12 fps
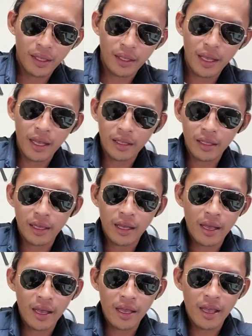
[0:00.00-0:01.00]
that
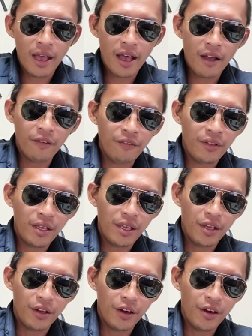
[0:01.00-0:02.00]
I have
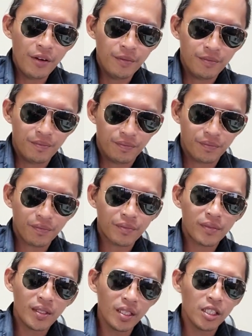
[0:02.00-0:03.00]
here,
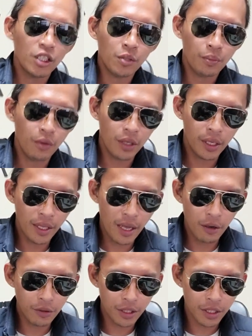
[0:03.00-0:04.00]
let's pull it
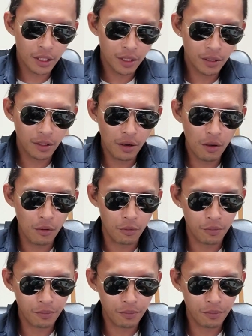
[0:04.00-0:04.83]
out. Oh,